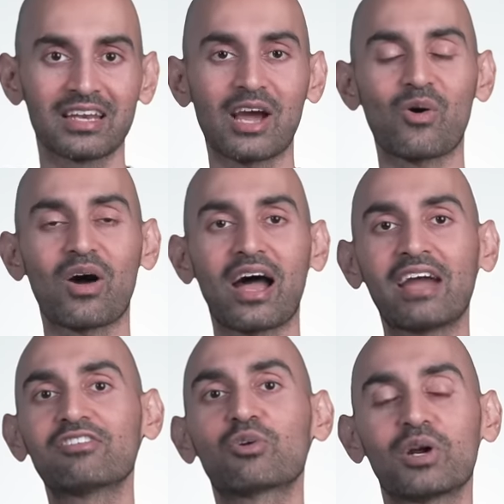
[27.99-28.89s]
Now, I
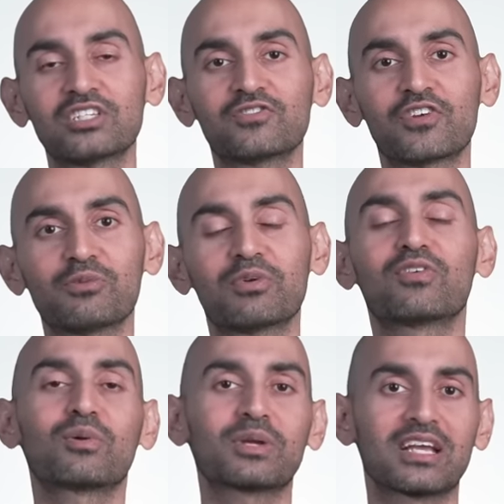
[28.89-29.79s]
have a question for you
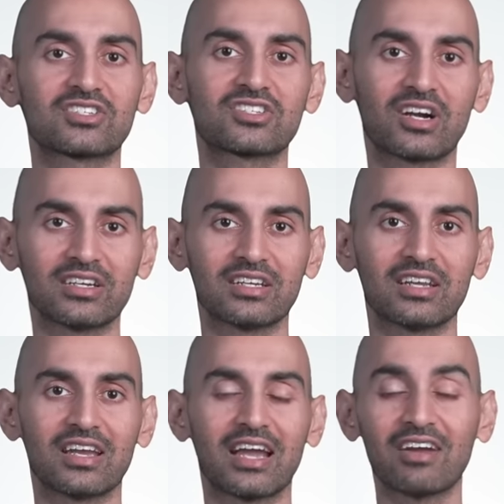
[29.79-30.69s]
before we get started.
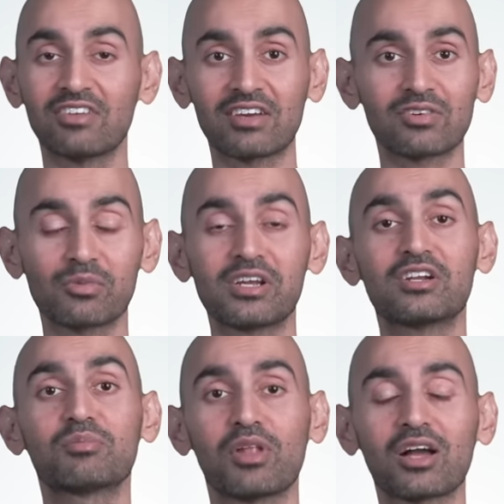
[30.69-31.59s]
Have you ever written
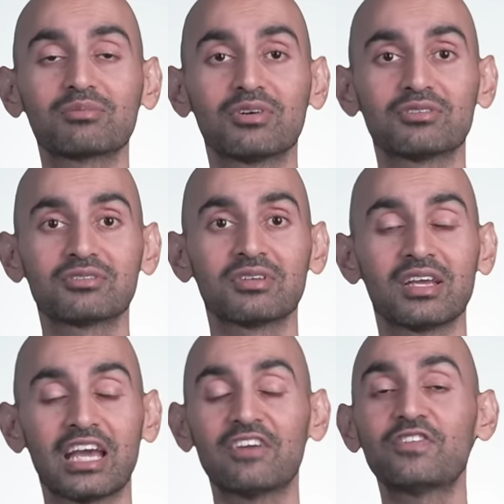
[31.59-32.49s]
a blog post?
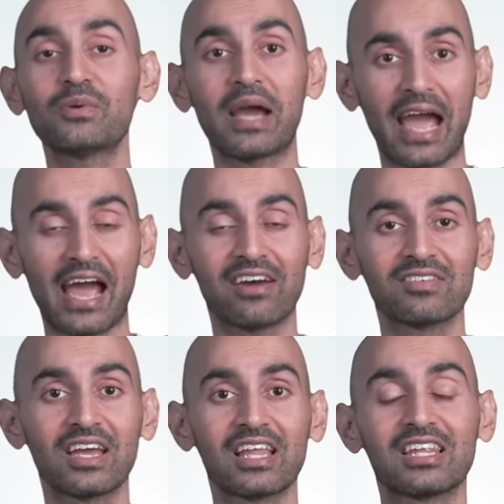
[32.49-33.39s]
If you have,
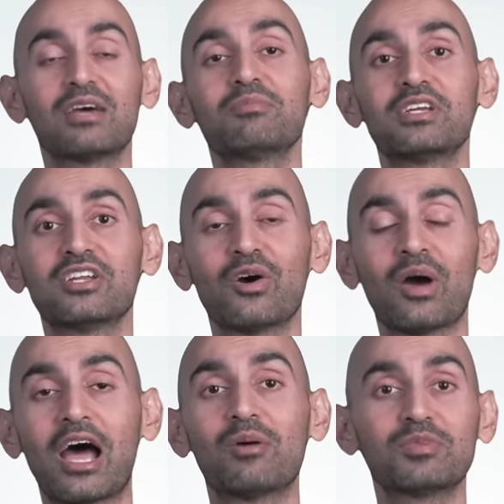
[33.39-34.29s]
let me know
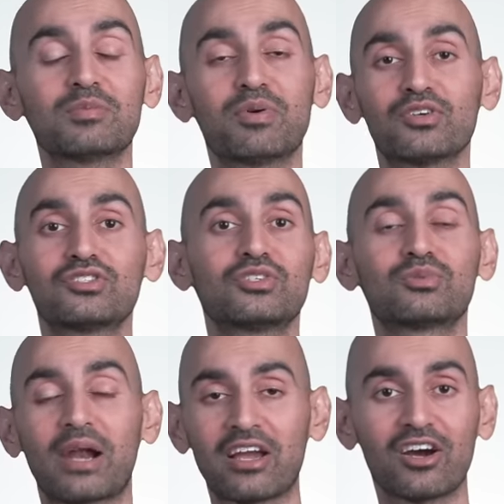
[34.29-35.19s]
how many posts you
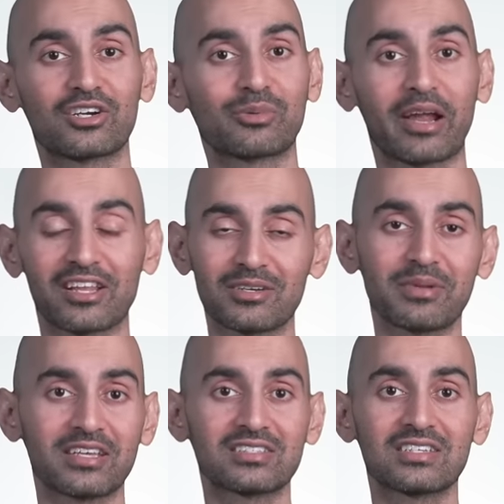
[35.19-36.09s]
write on a regular
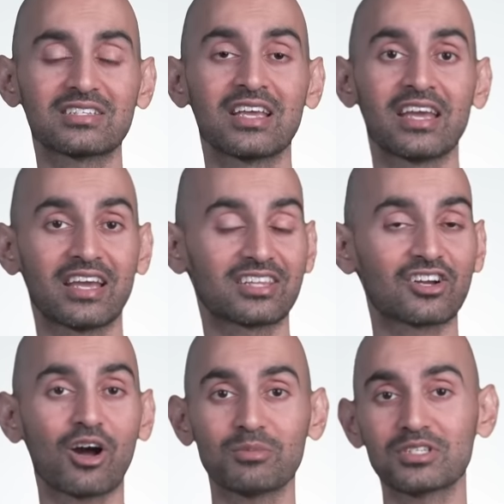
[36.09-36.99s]
basis in the
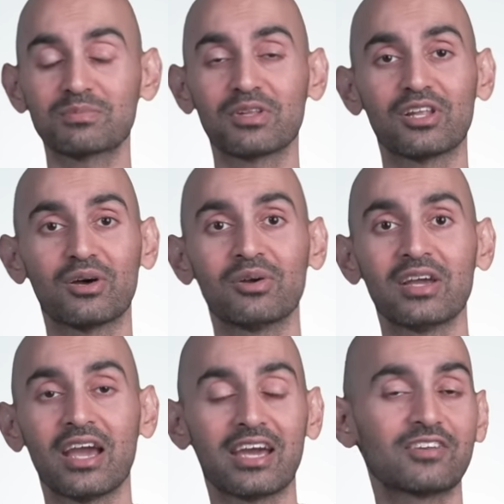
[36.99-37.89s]
comments below.
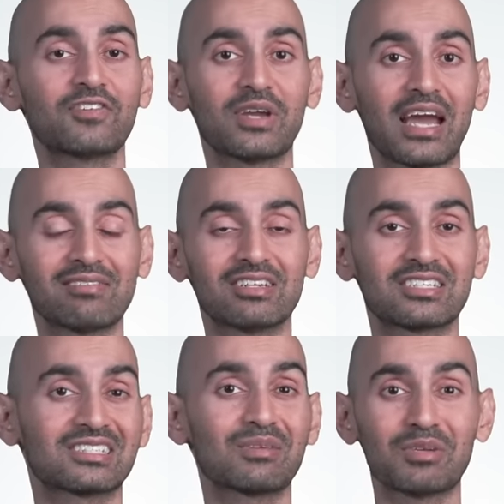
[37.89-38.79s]
And if you haven't,
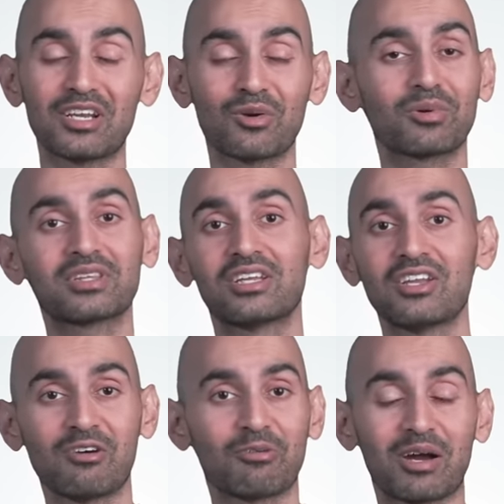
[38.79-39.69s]
just let me know with a
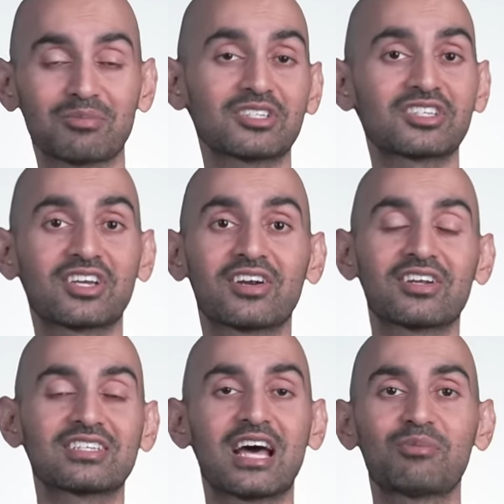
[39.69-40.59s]
no. I'm just
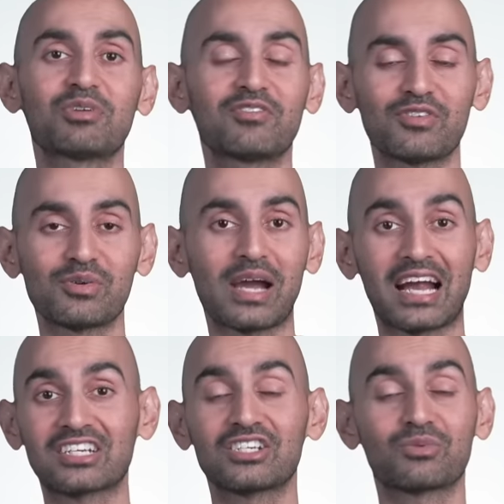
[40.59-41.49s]
curious how many of you
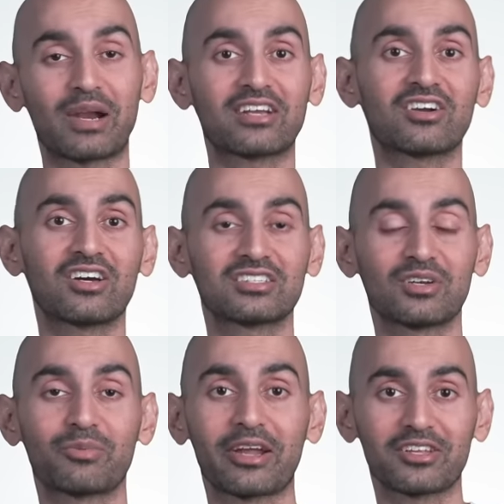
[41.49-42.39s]
actually write content on
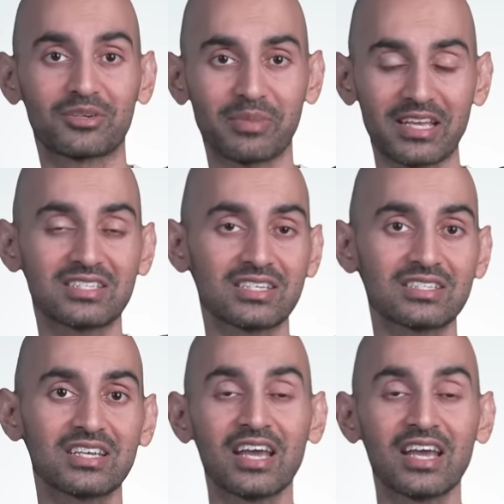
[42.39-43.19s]
a regular basis.